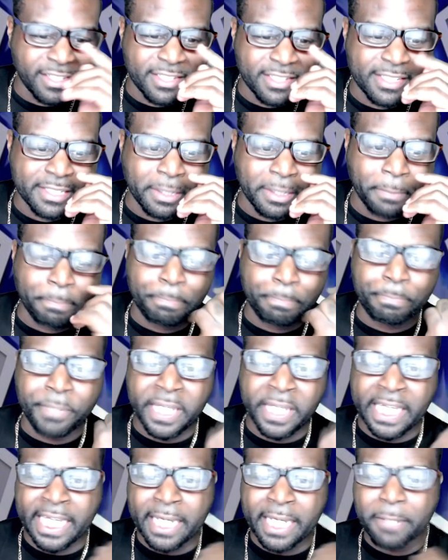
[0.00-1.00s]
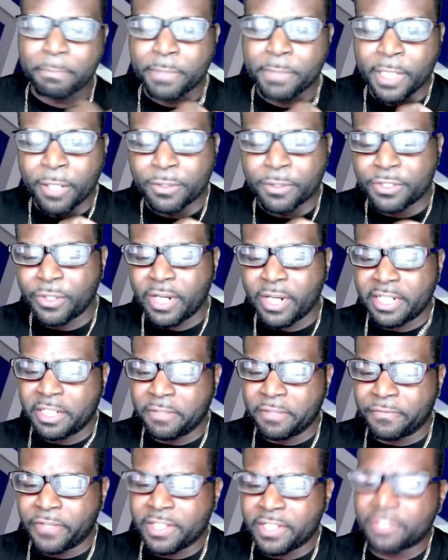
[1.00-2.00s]
is a big blow to our
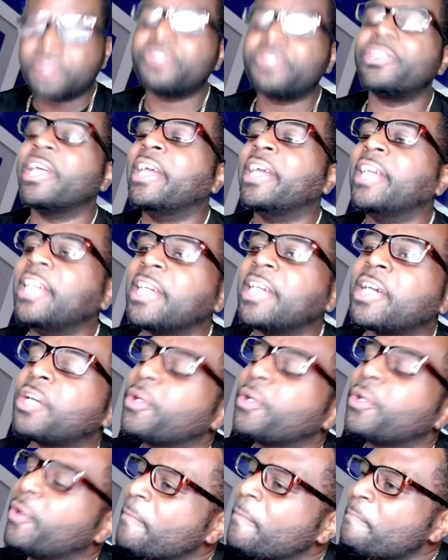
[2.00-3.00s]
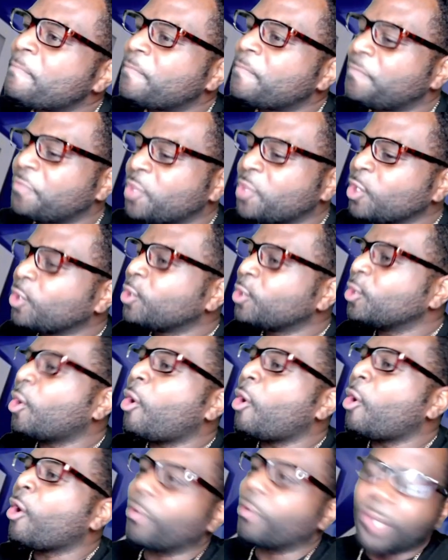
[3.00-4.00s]
defense. Thank the
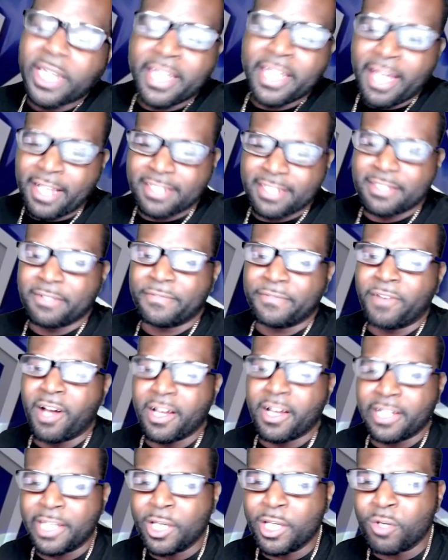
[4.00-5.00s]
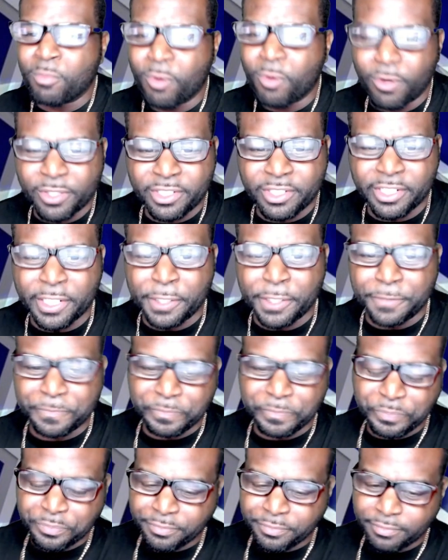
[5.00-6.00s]
Lord we got Stephon Gilmore still.
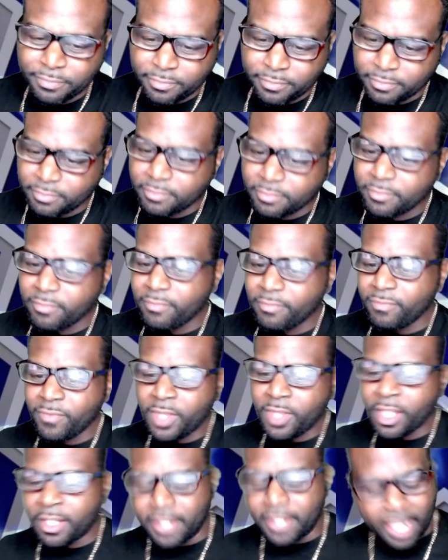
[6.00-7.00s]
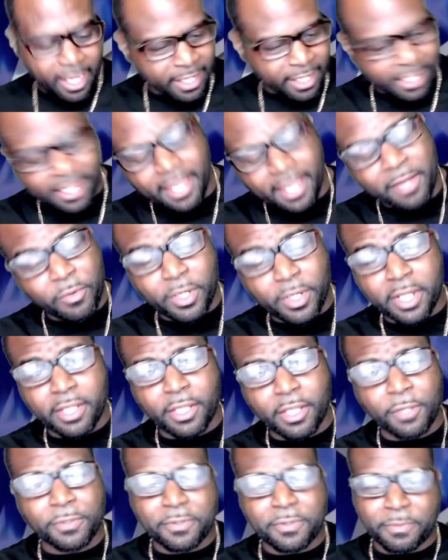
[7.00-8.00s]
Now he ain't what he
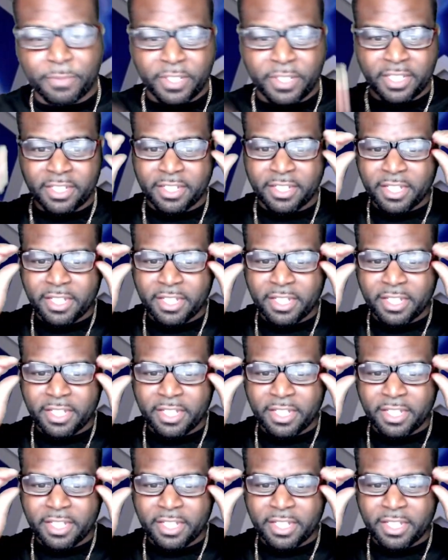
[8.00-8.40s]
used to be,